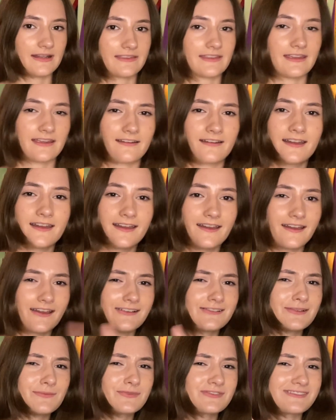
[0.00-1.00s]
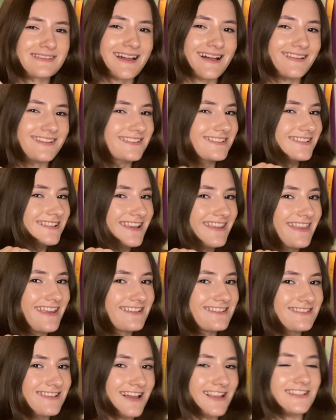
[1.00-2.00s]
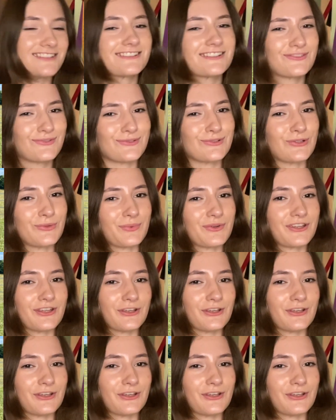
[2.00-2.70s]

anything. His name was Dallas. That's Dallas. He was super